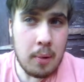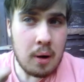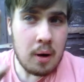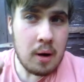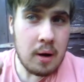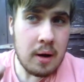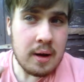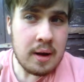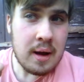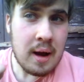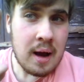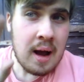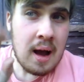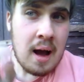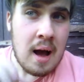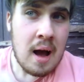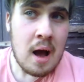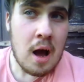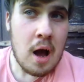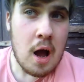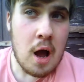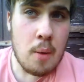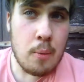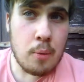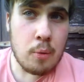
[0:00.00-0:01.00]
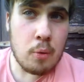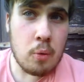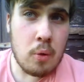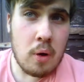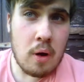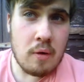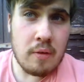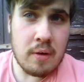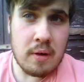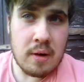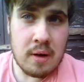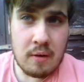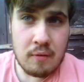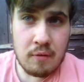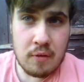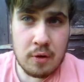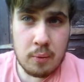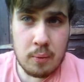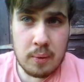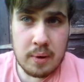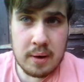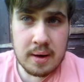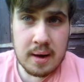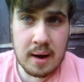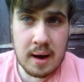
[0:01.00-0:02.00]
Bye. Hope you all have a
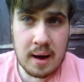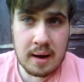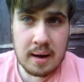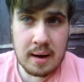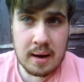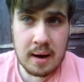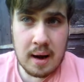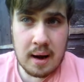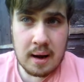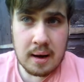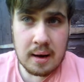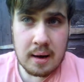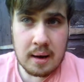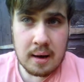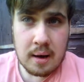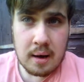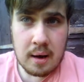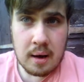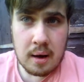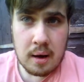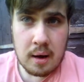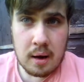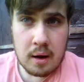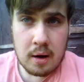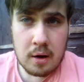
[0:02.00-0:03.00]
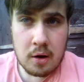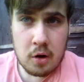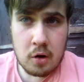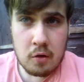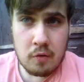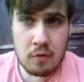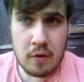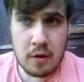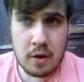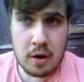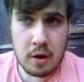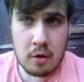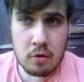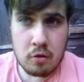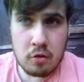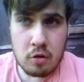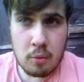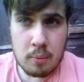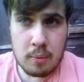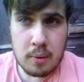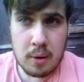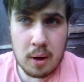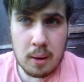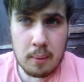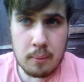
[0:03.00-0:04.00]
lovely weekend and a new video
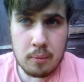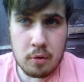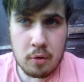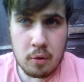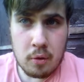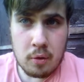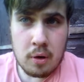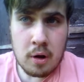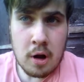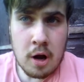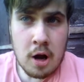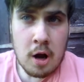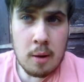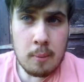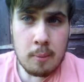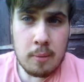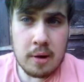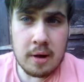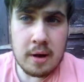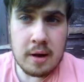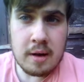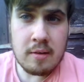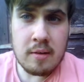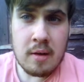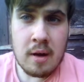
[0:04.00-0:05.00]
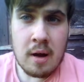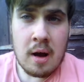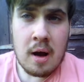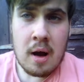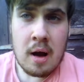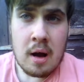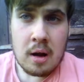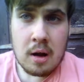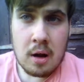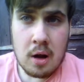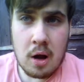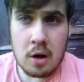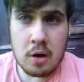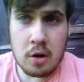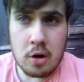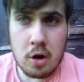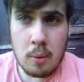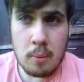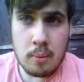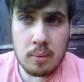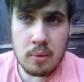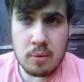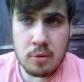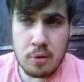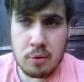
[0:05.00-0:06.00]
shall be up soon. Please like,
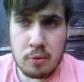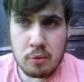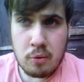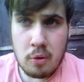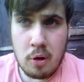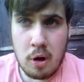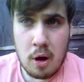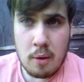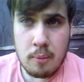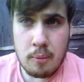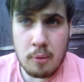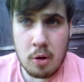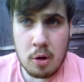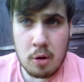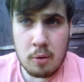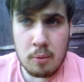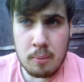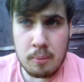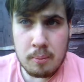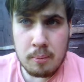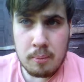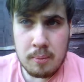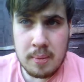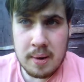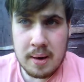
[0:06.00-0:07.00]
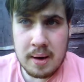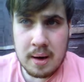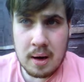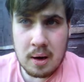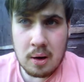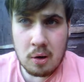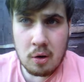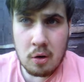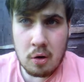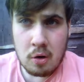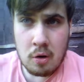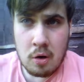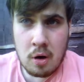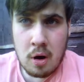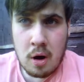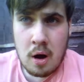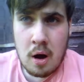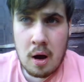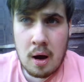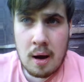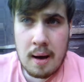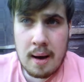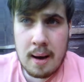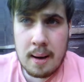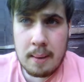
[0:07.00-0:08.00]
comment, and subscribe. It would mean a lot.
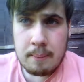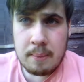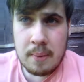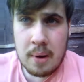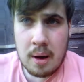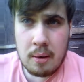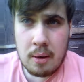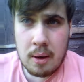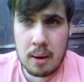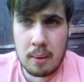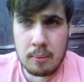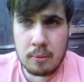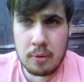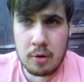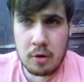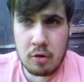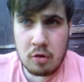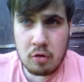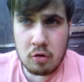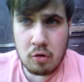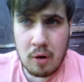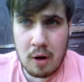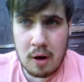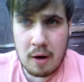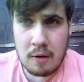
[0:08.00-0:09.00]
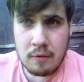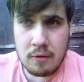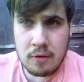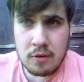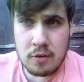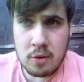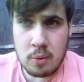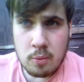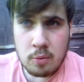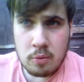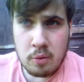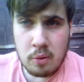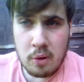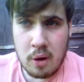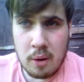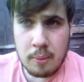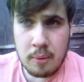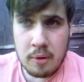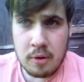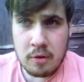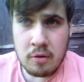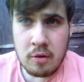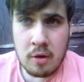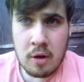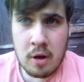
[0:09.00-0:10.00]
I'm now up to 12
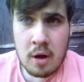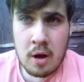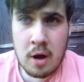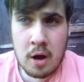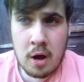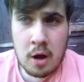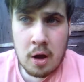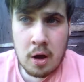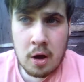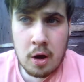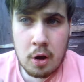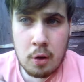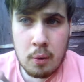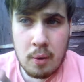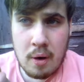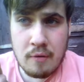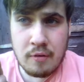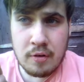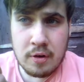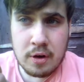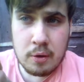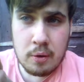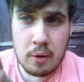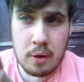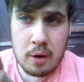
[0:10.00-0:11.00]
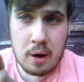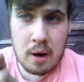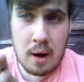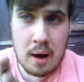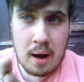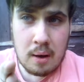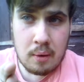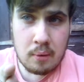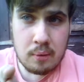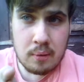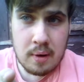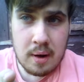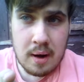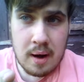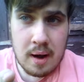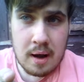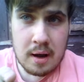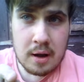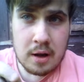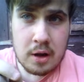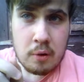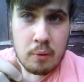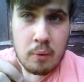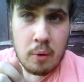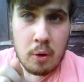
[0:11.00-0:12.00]
subscribers. Whoever you are out
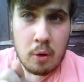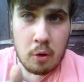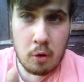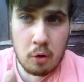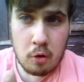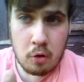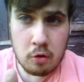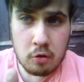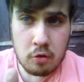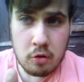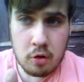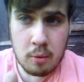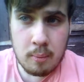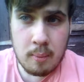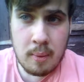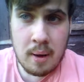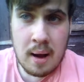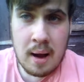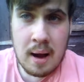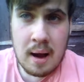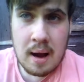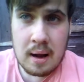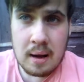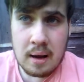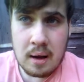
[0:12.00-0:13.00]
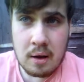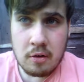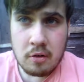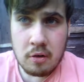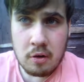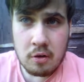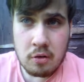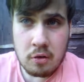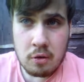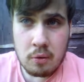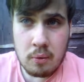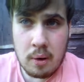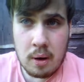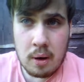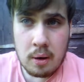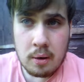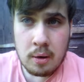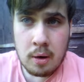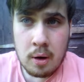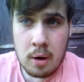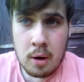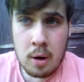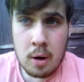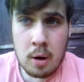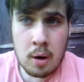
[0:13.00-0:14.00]
there, you are awesome, and I shall see you
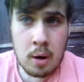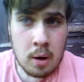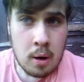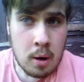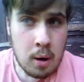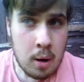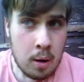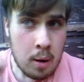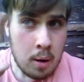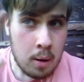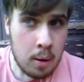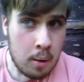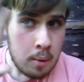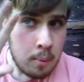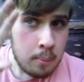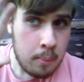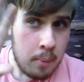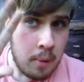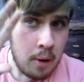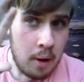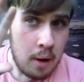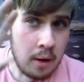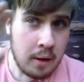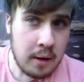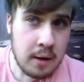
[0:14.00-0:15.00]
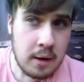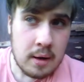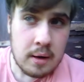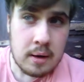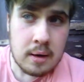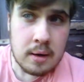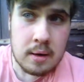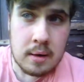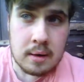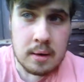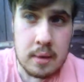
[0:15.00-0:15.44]
around. Bye.